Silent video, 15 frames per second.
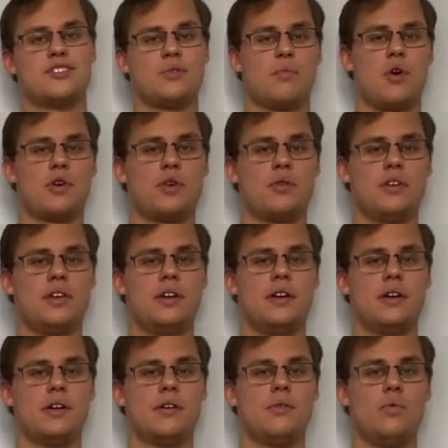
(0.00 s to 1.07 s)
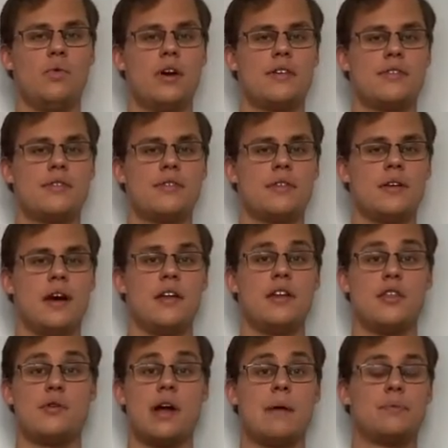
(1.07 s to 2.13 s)
Marco here with
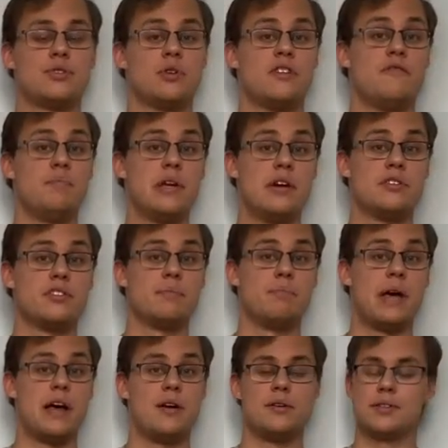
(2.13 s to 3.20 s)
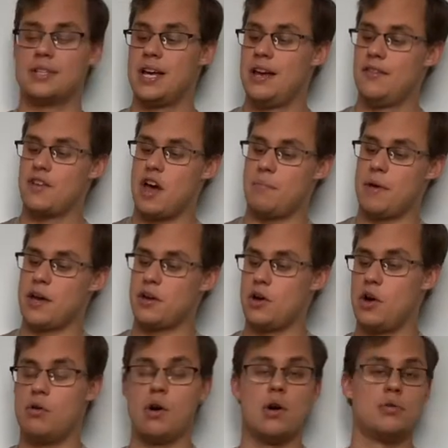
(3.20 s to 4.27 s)
another episode of Beers and Bells. Got my
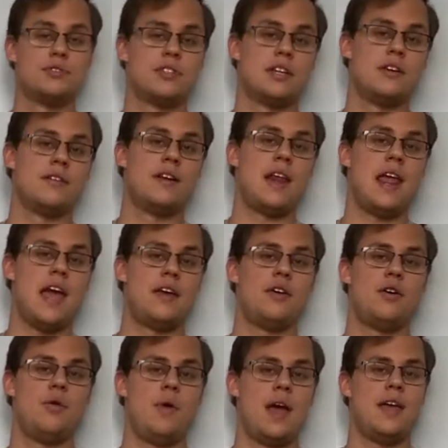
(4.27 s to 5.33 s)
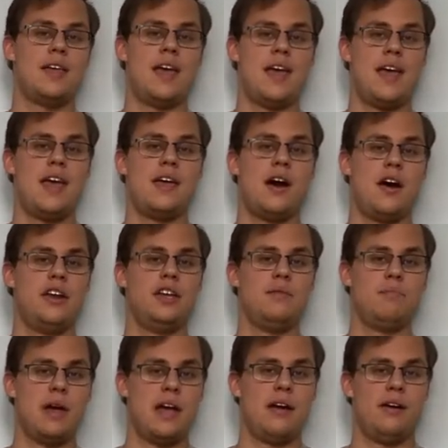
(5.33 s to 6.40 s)
co-host here, Nano, aka Honey
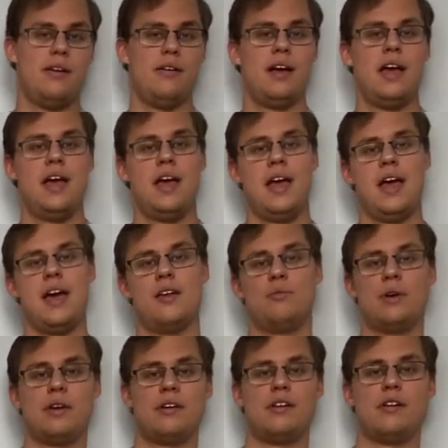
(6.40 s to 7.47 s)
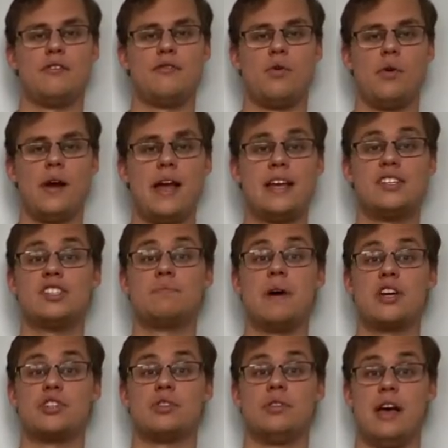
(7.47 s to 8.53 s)
Bear, and we're here for a
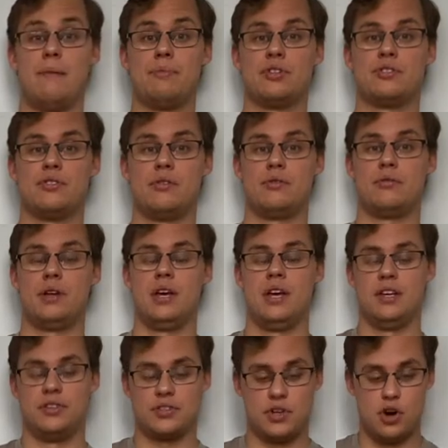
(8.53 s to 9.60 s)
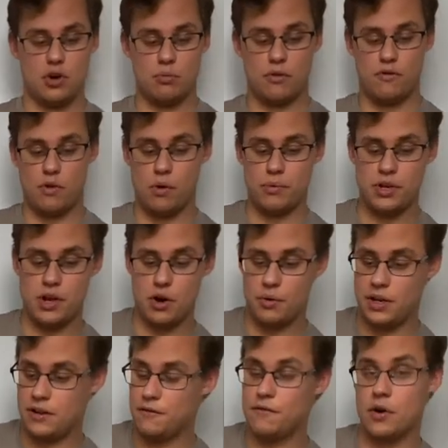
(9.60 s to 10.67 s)
special episode. So before we go
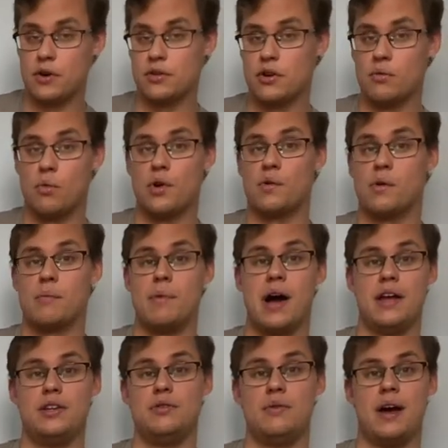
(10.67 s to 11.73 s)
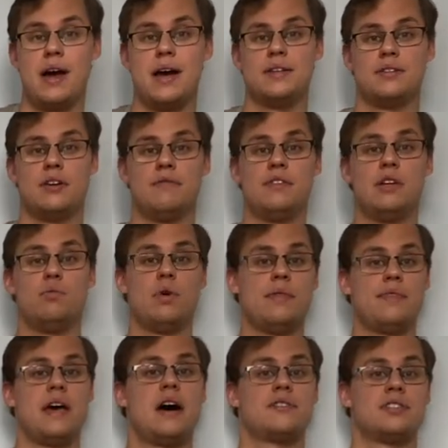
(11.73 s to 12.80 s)
any further, want to remind you guys of the
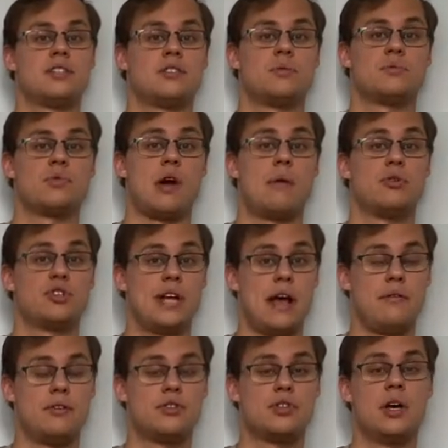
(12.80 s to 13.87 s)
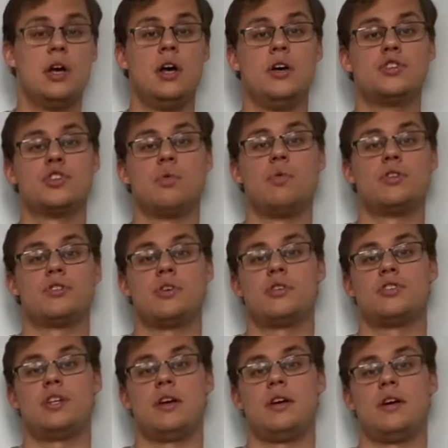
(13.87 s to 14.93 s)
1,000 subscriber challenge. So once our
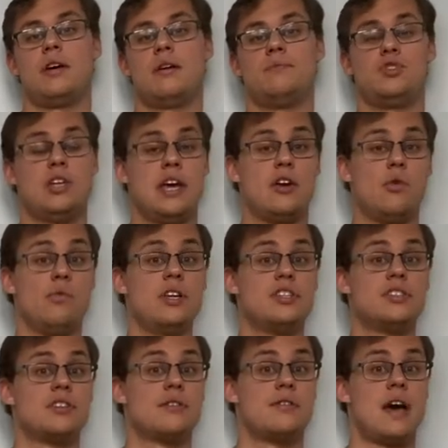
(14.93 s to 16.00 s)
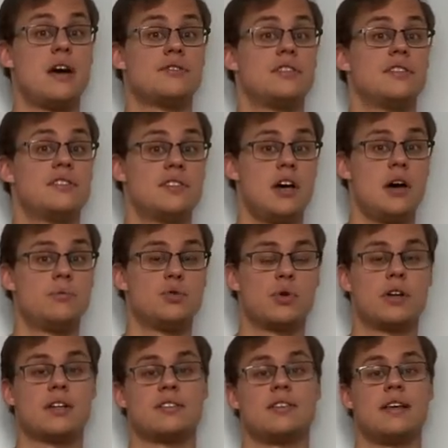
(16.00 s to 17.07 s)
um, channel reaches 1,000 subs, we're
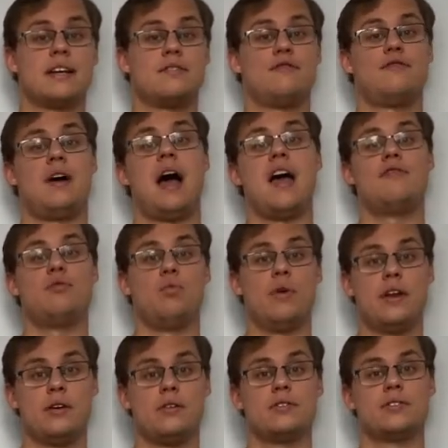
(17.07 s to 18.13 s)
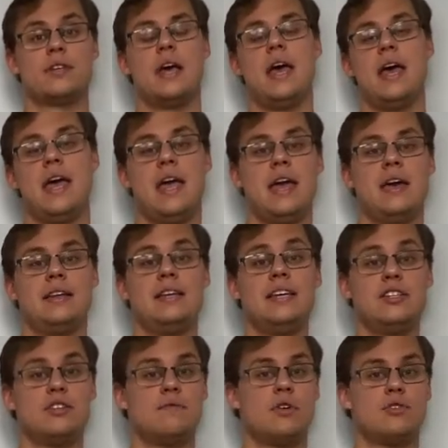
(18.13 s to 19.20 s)
going to select five winners, and
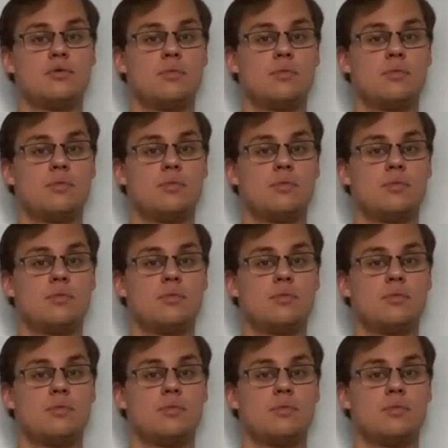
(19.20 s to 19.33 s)
each of those